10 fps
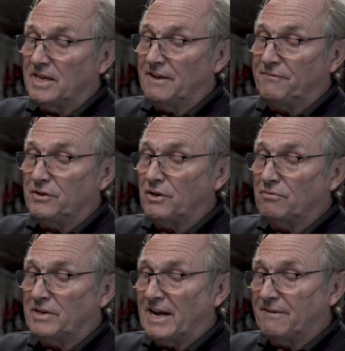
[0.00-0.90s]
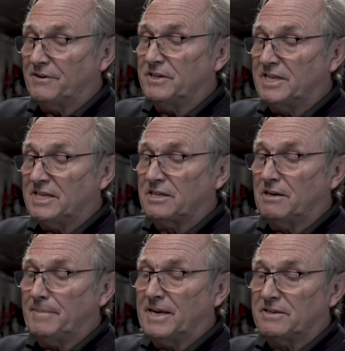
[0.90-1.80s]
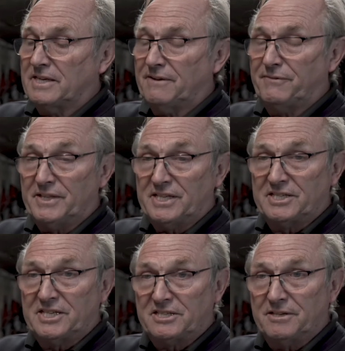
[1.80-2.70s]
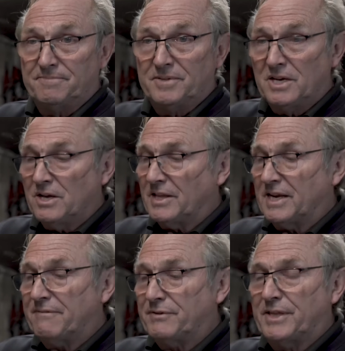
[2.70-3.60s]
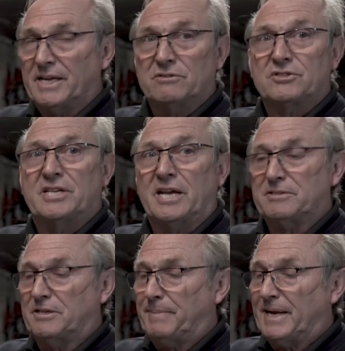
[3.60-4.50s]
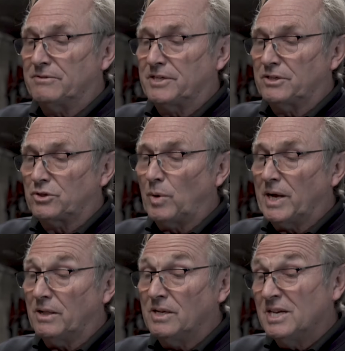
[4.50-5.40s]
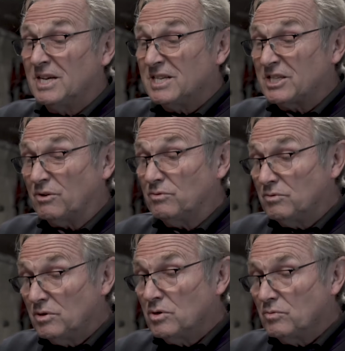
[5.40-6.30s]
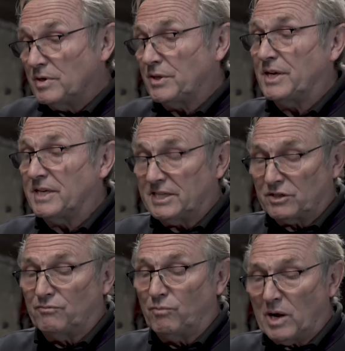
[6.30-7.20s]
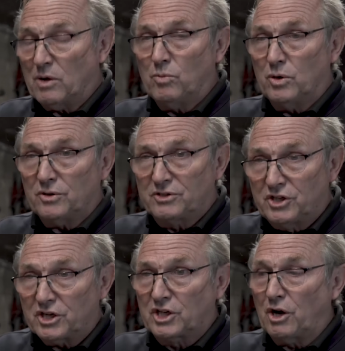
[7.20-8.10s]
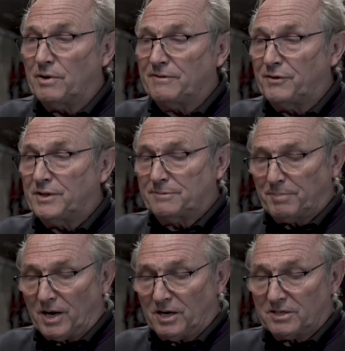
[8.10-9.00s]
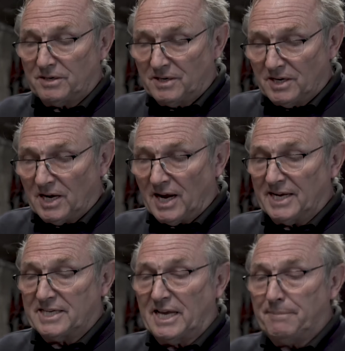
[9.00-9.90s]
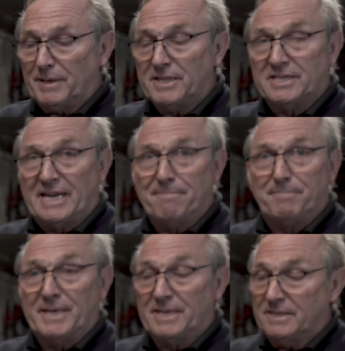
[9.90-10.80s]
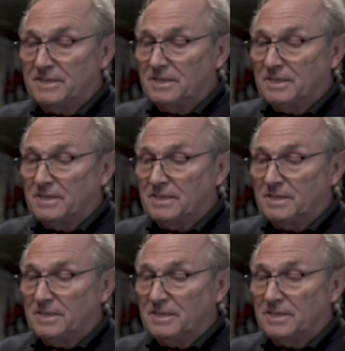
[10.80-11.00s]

If you don't have a decent amount of give in this system, then everything else takes a pounding as well. So we think it's well worth just going for this part and keeping the damping